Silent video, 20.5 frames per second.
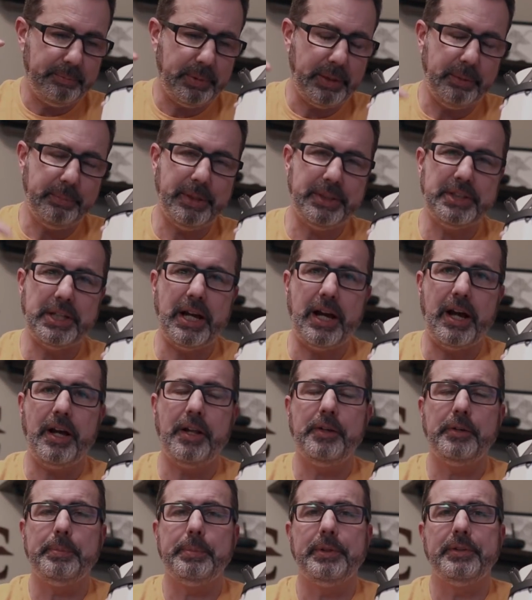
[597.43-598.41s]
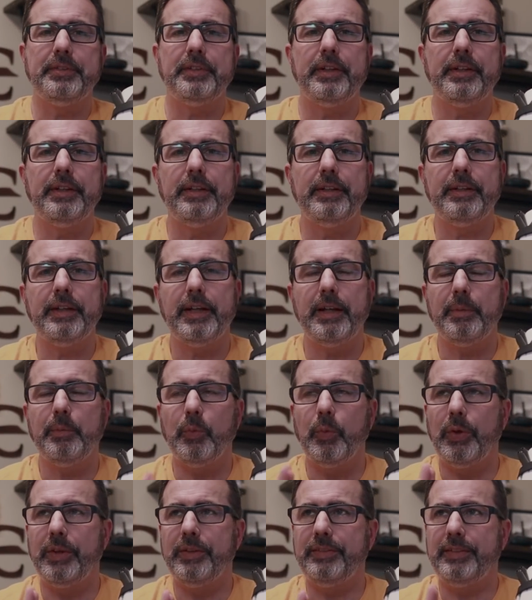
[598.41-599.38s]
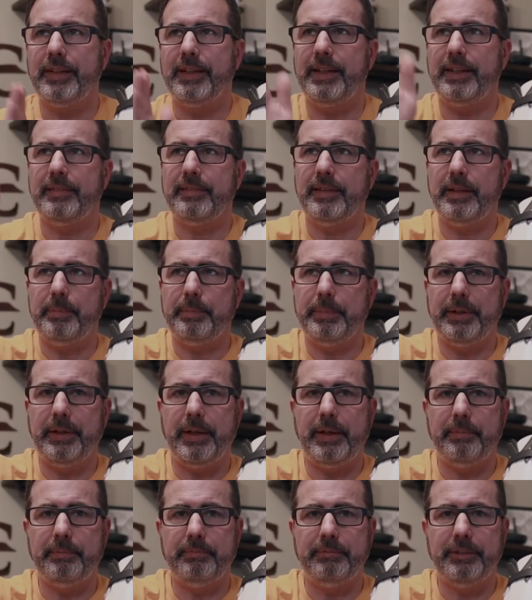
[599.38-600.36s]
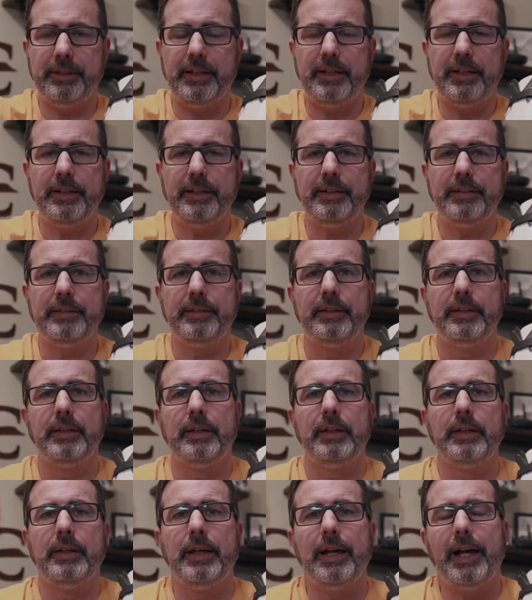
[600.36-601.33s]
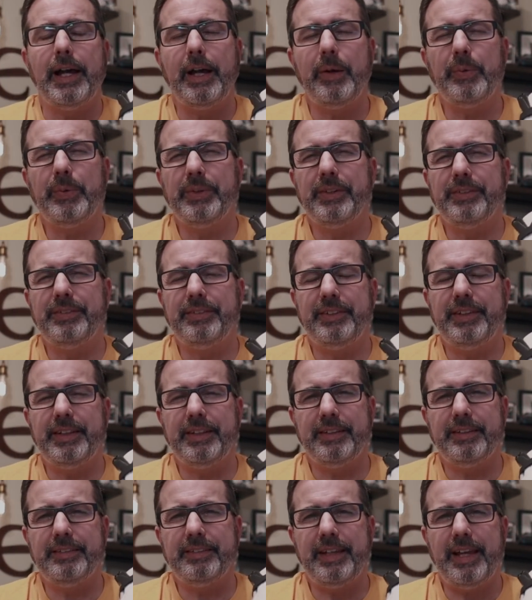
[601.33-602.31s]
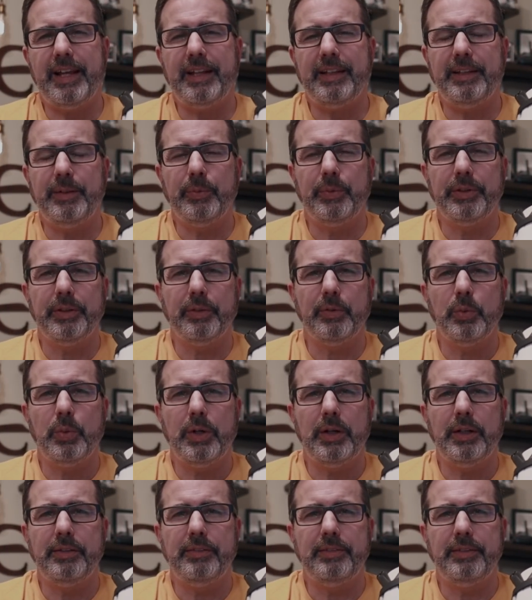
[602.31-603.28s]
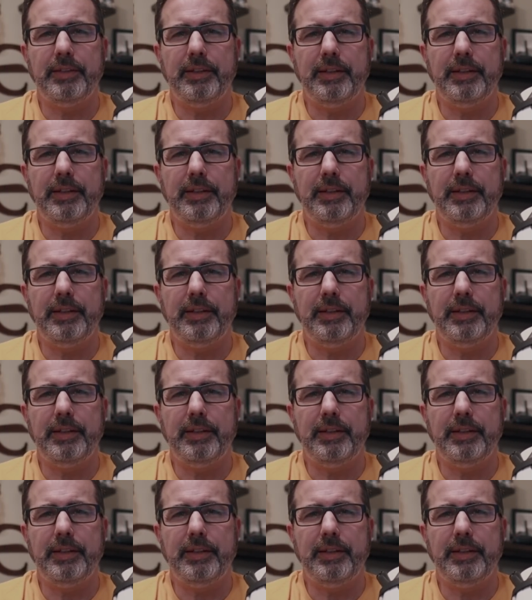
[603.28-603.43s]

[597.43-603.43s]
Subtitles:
pretty much 100% of the time. Once it gets up and I'm flying, I want to see exactly what the quad's